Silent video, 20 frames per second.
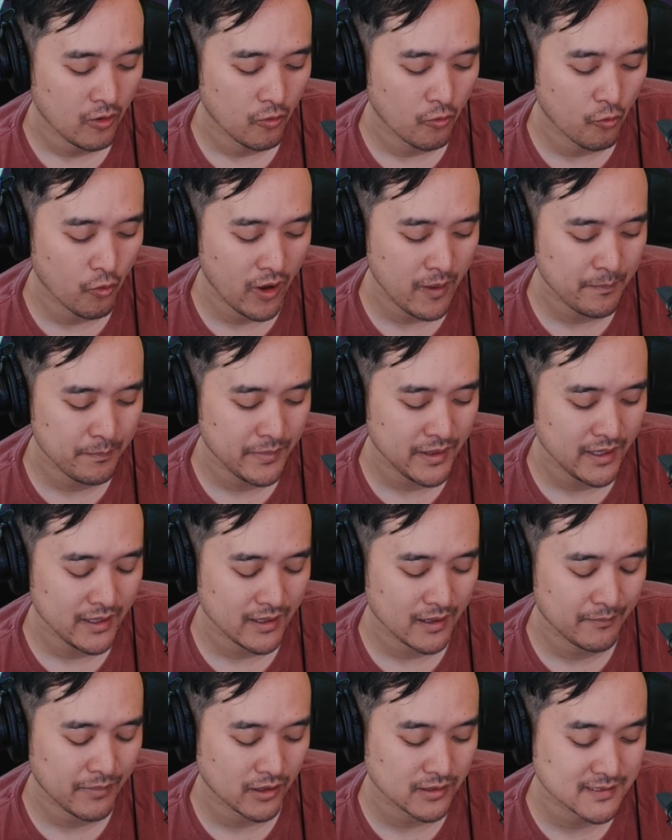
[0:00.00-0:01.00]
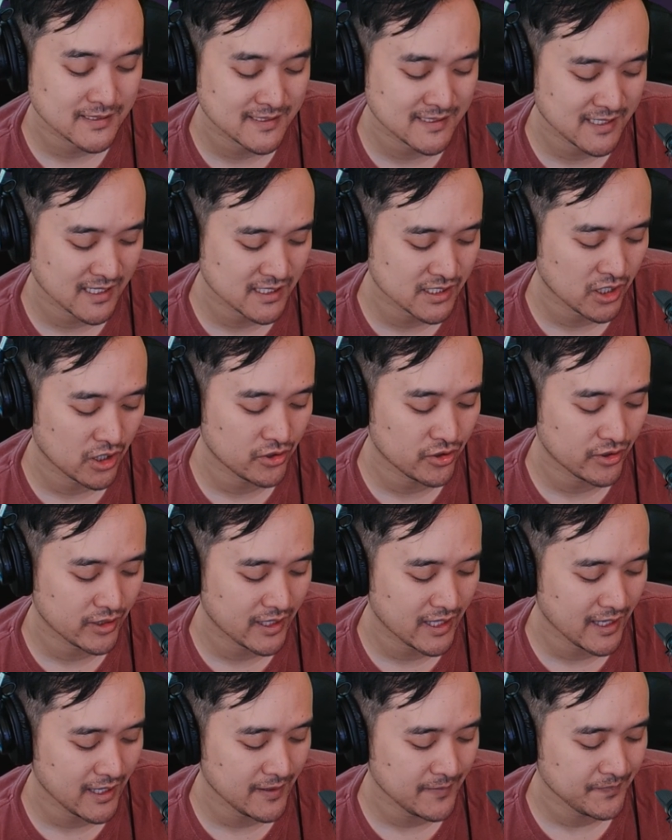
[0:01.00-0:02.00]
Wemby about
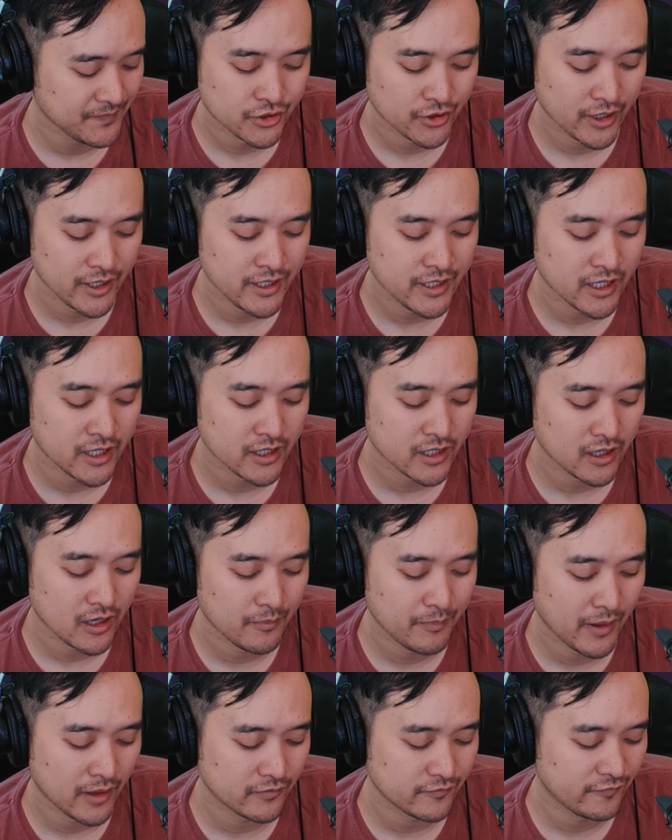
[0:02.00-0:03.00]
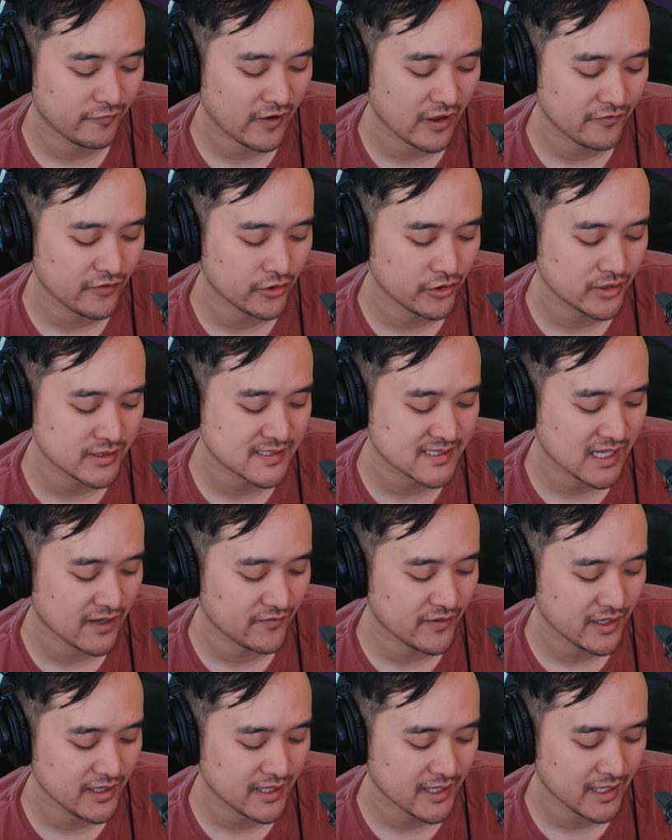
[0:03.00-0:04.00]
600k. Trae Young about
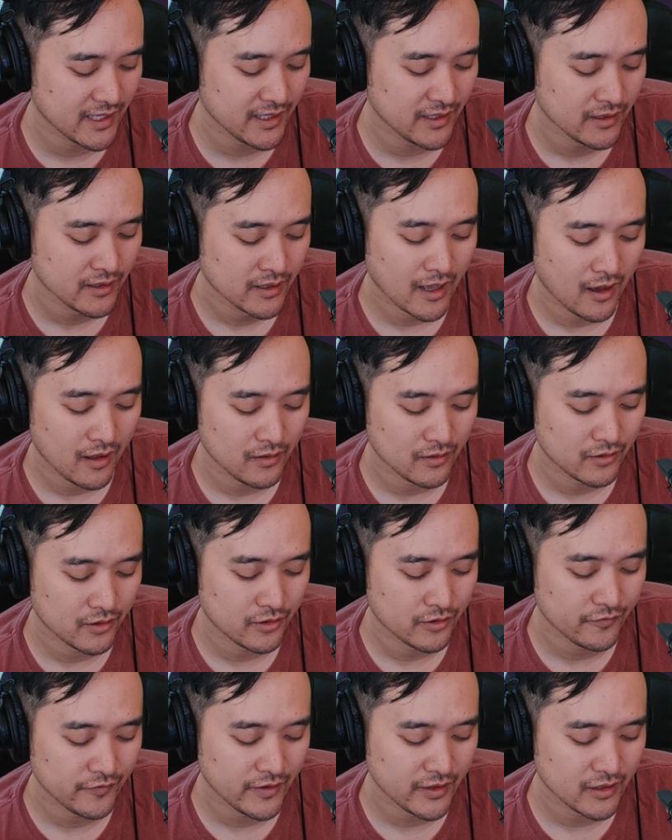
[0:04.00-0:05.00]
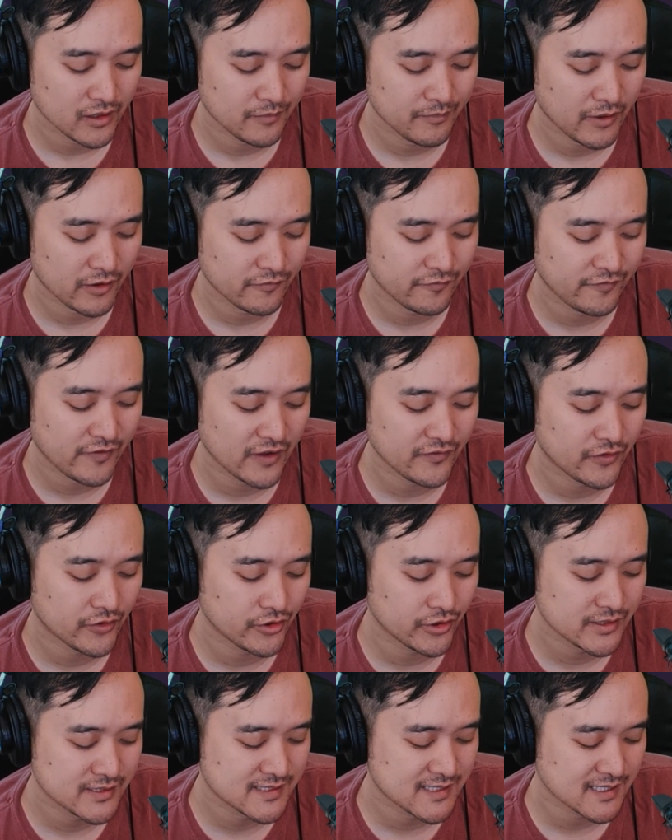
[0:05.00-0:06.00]
570k. Kyle Irving about
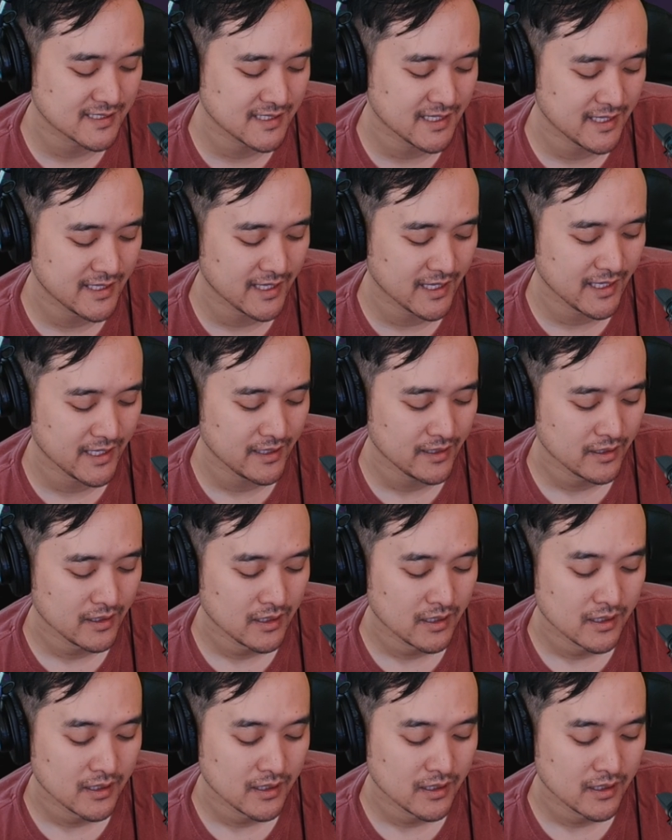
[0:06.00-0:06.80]
560k.